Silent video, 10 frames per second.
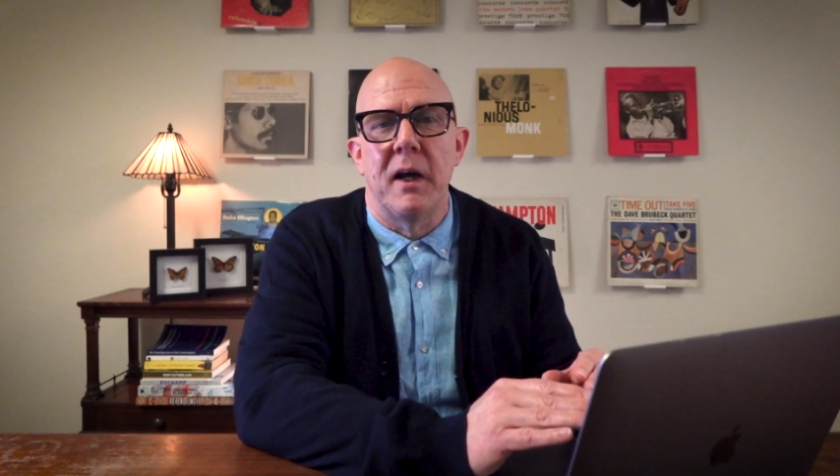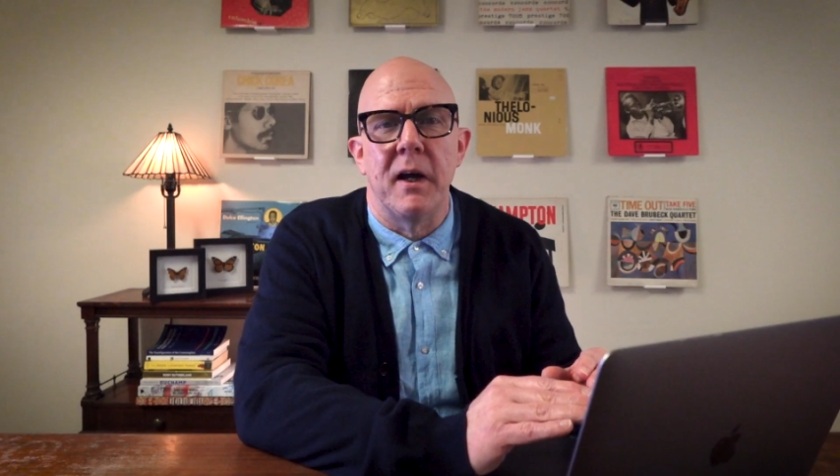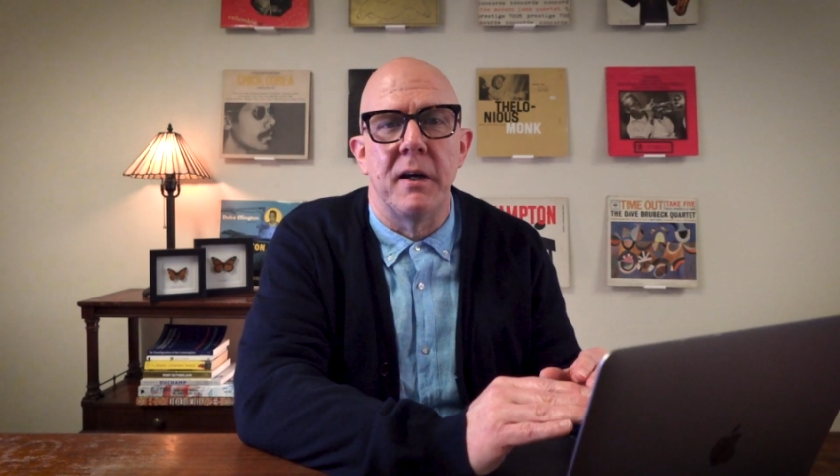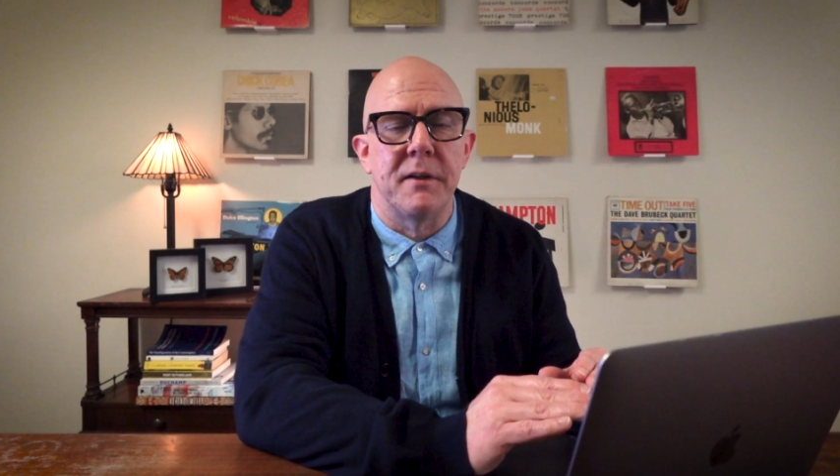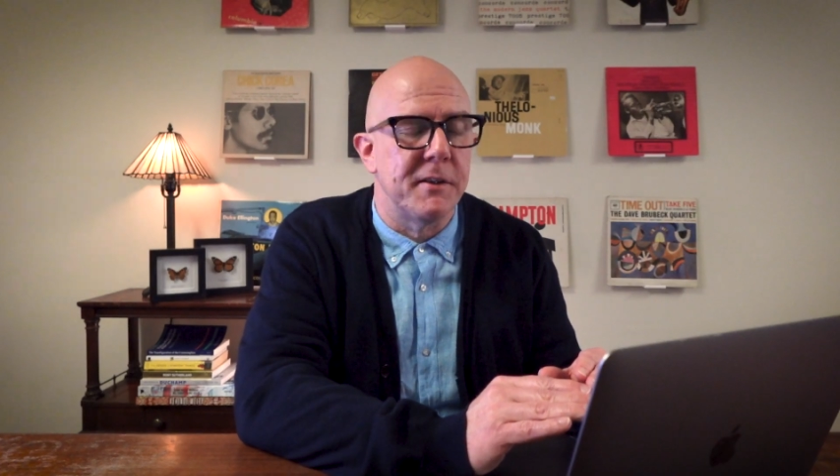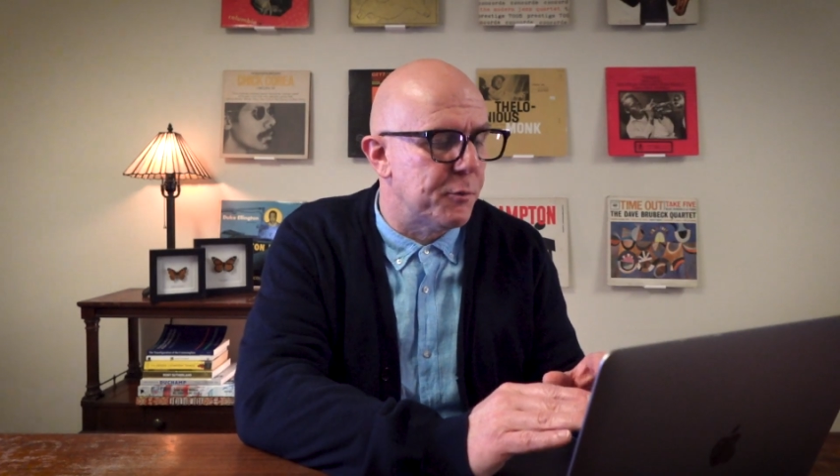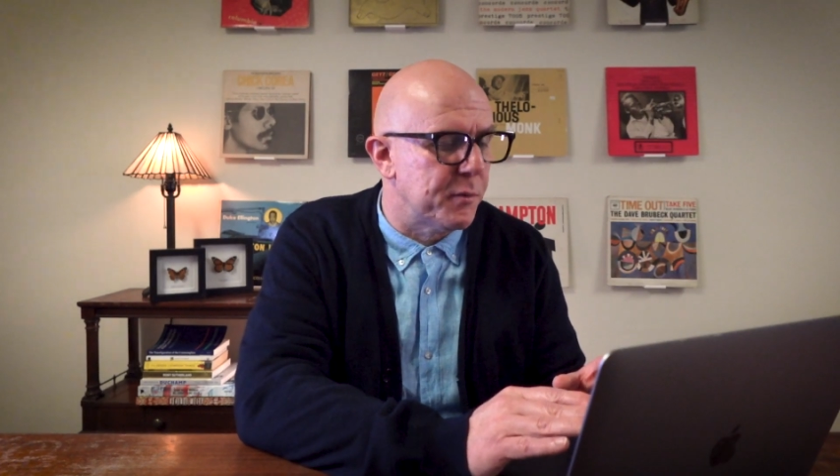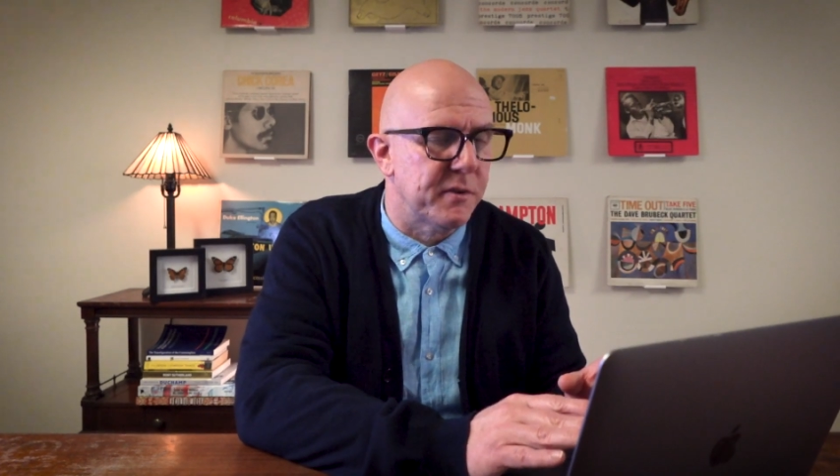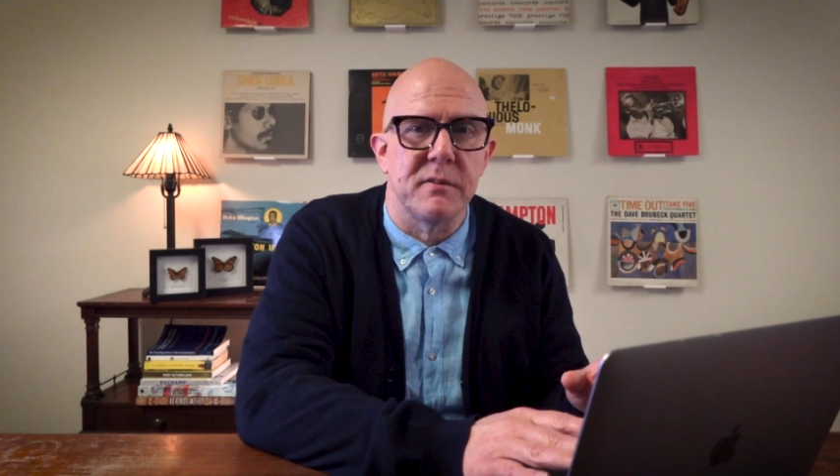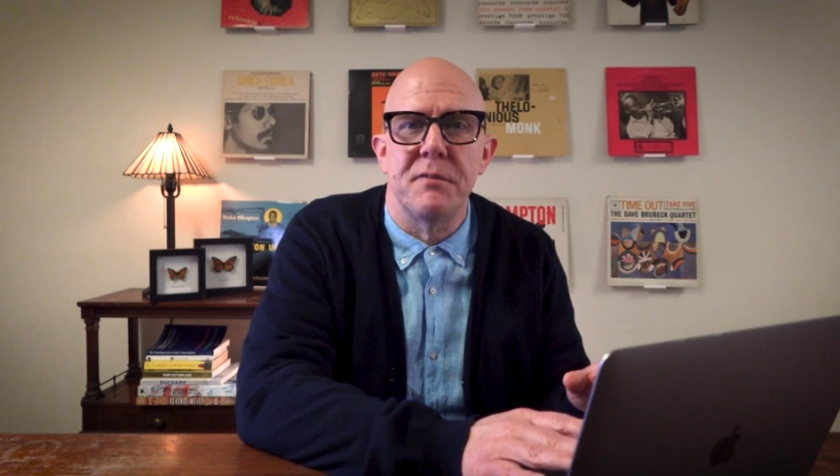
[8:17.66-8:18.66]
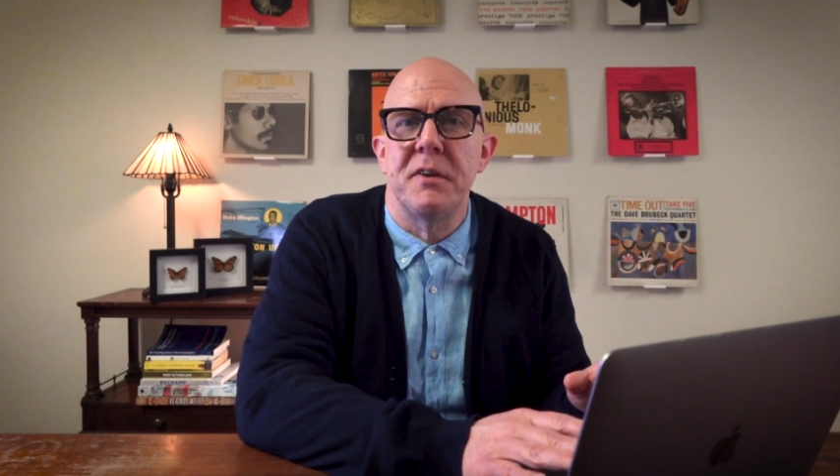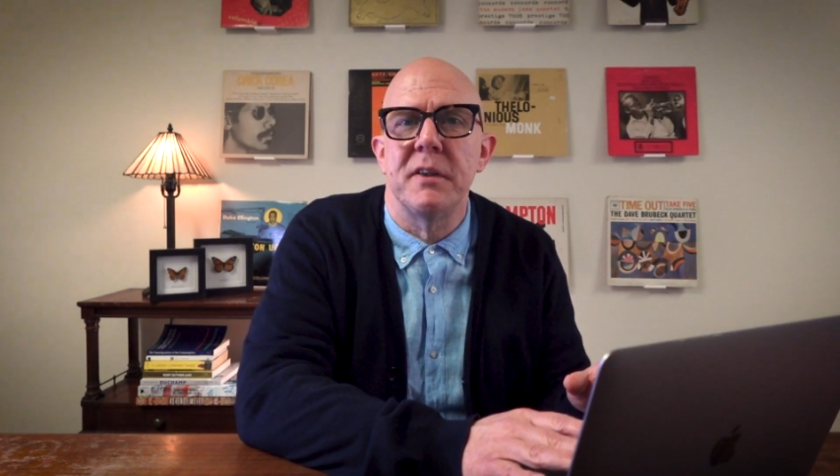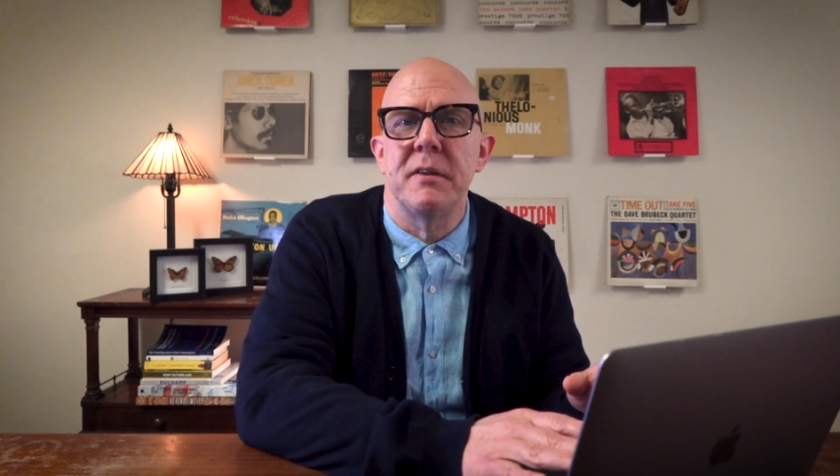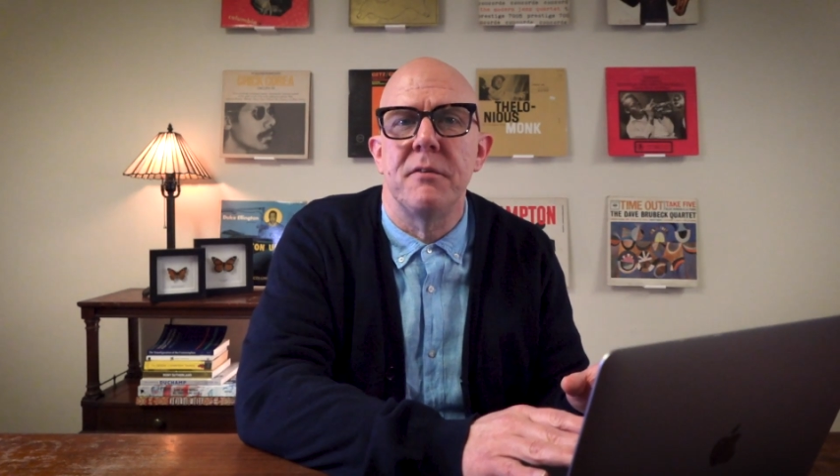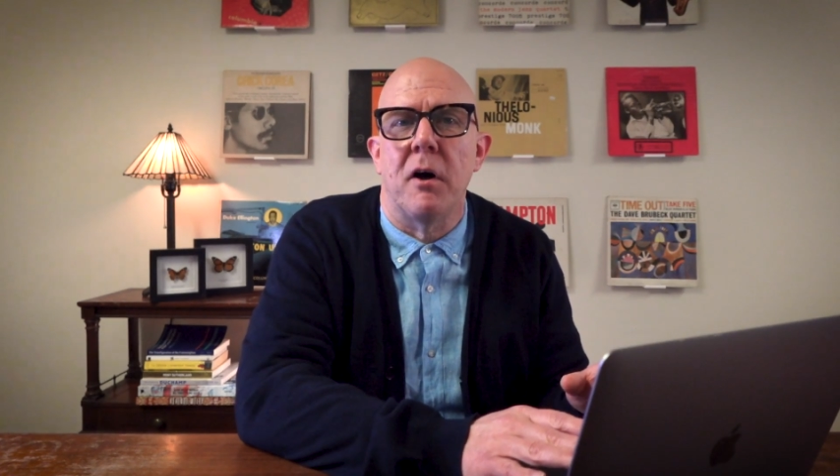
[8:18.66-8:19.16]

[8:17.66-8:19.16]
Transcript: This was lifted